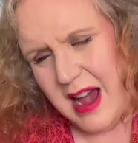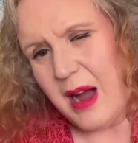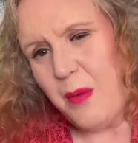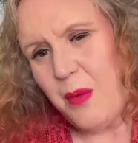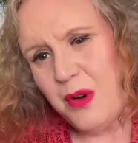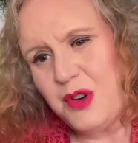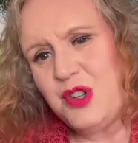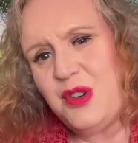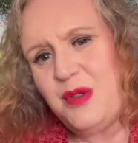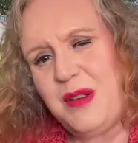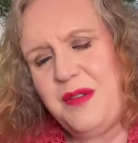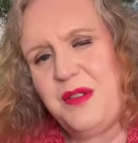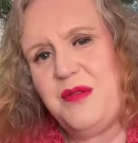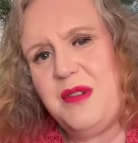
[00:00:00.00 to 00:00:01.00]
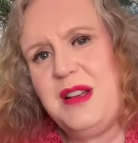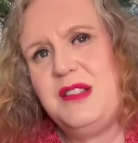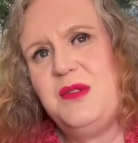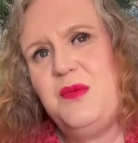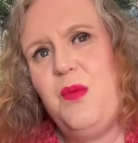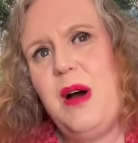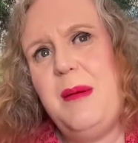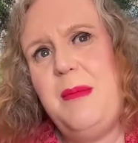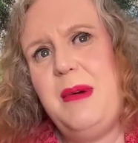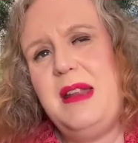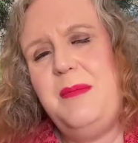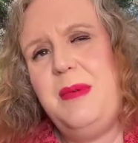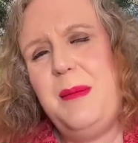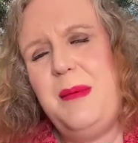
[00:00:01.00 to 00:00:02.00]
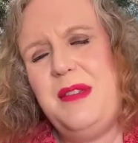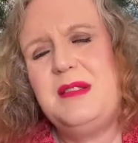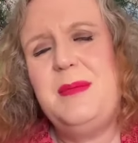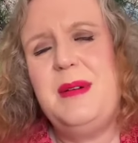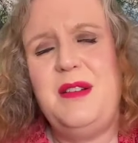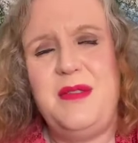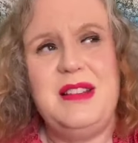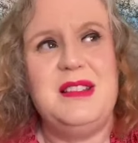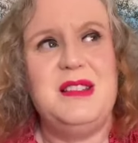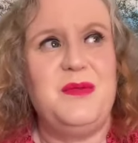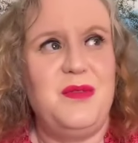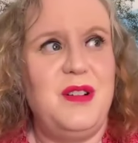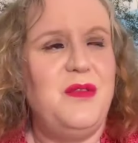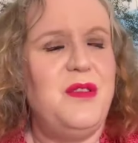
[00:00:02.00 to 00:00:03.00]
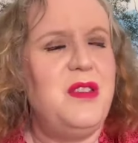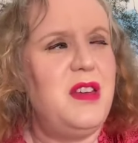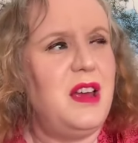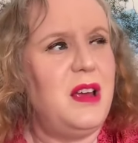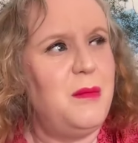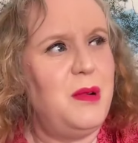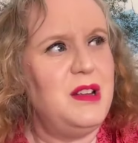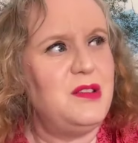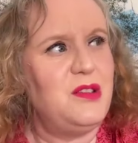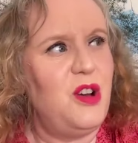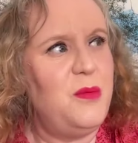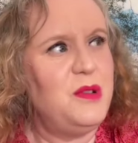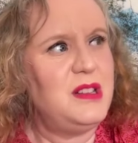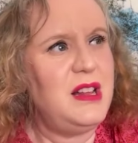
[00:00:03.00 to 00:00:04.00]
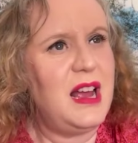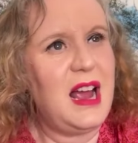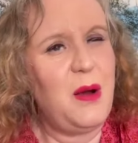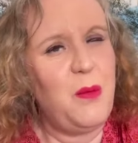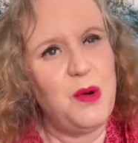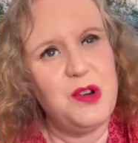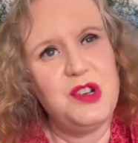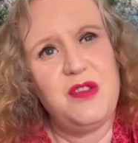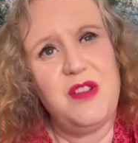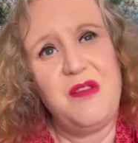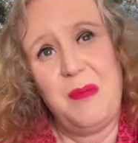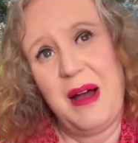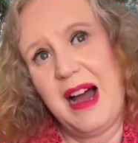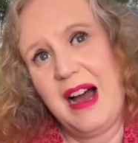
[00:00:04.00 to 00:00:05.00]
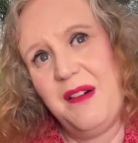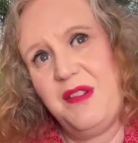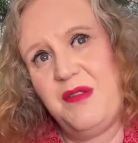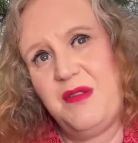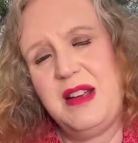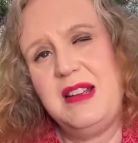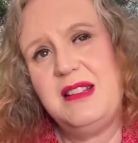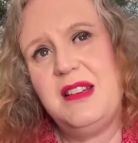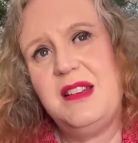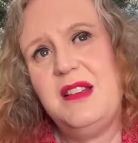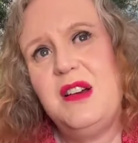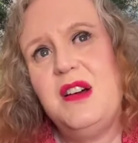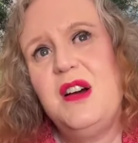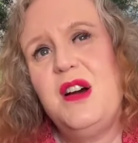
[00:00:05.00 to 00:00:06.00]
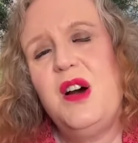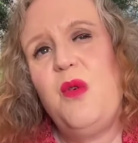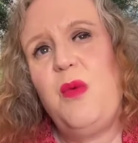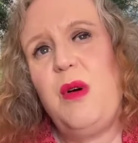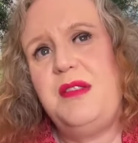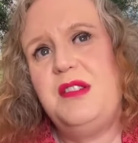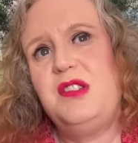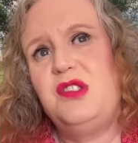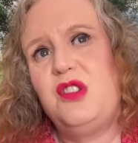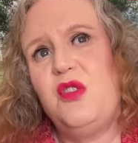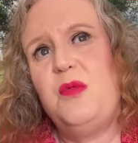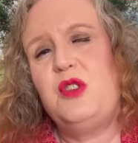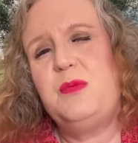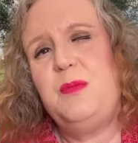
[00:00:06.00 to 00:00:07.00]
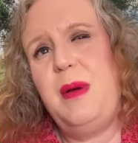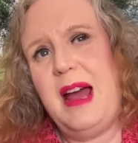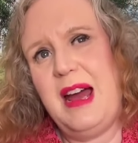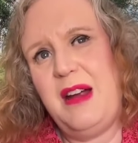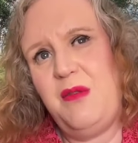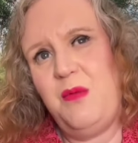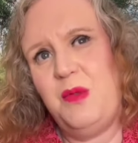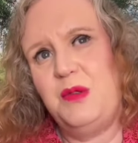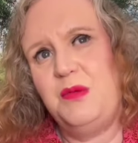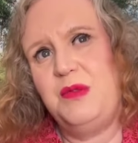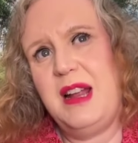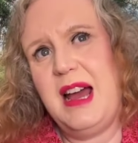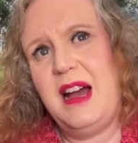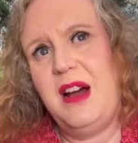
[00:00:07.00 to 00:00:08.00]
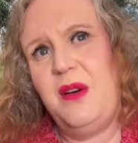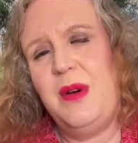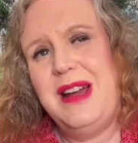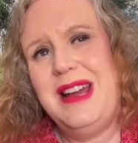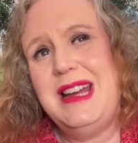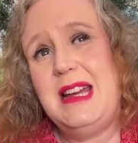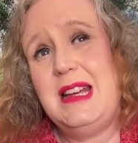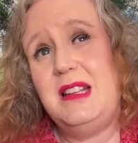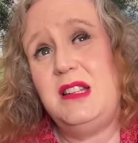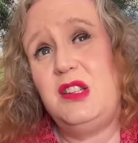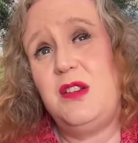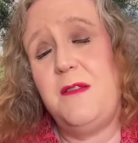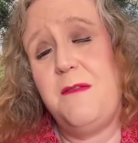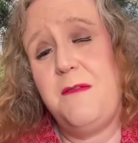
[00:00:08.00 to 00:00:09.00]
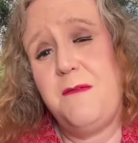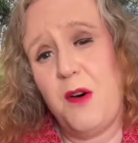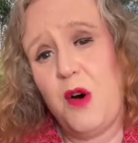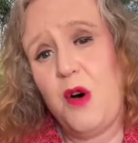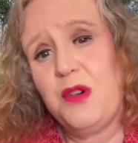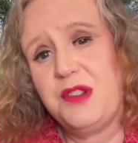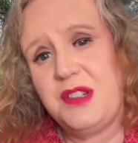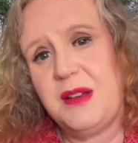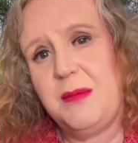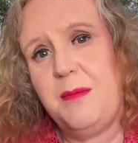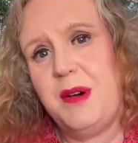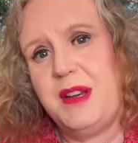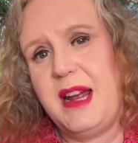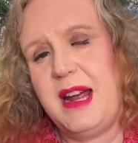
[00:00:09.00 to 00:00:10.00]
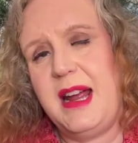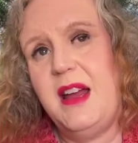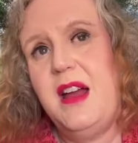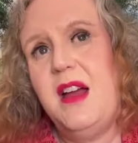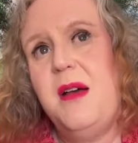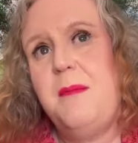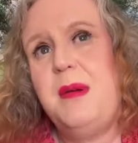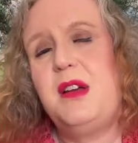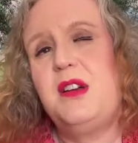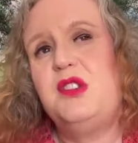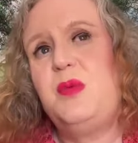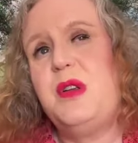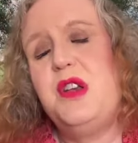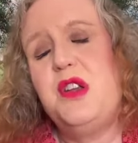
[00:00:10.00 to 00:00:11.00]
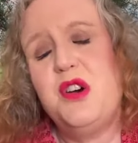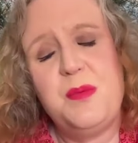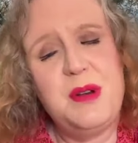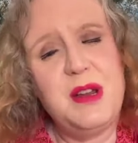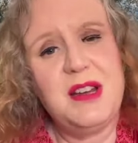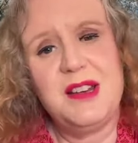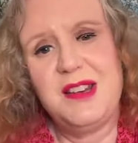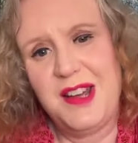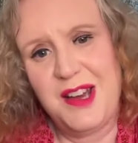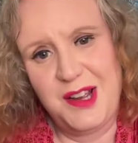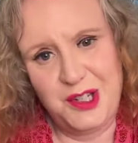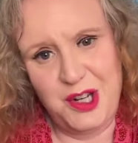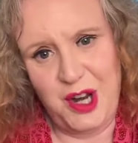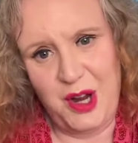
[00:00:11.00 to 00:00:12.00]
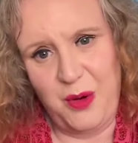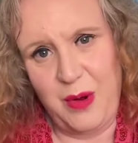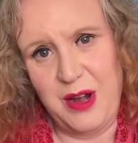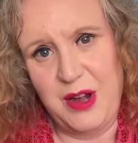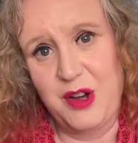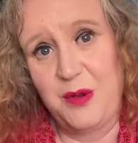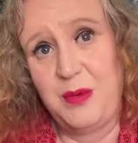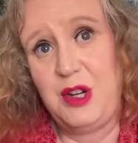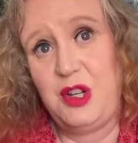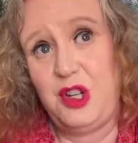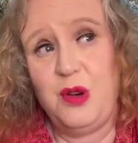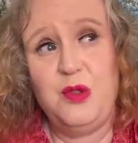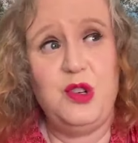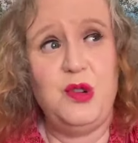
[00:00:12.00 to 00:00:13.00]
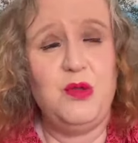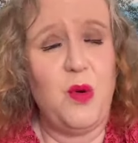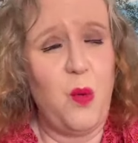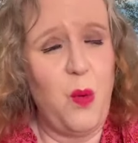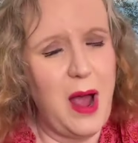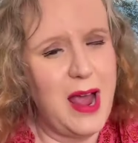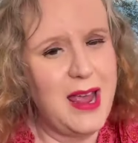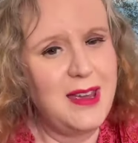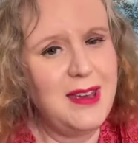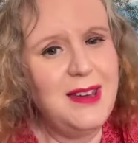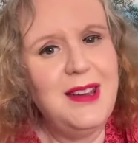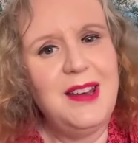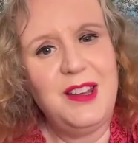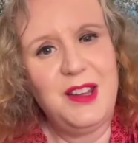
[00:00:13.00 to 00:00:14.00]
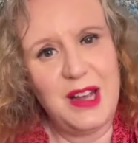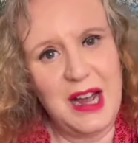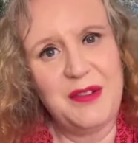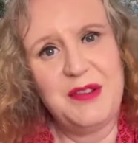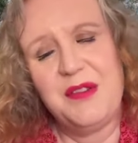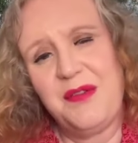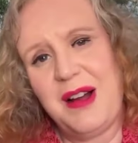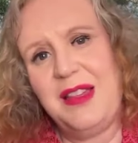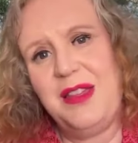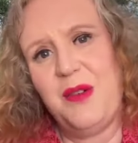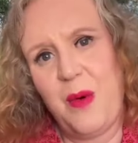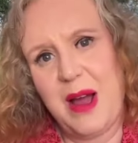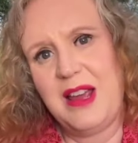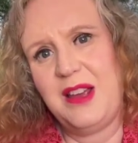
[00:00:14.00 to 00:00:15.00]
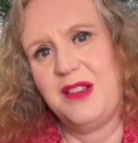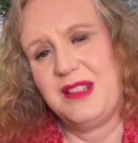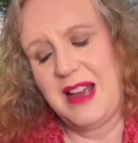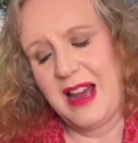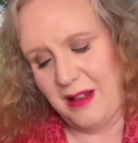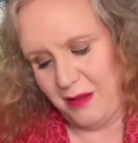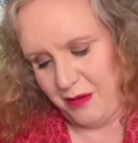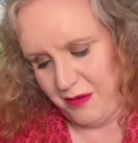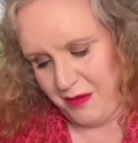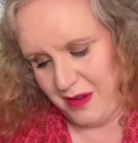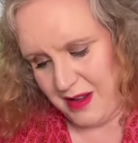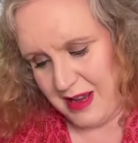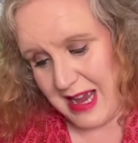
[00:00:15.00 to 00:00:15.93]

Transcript: I wonder if the reason why many people, I mean, there's many reasons for everything, but it's almost like I wonder if part of the reason why there's so much parent will now is to force somebody, because when nobody can nurture you, when nobody shows you the way, you have to find the way yourself.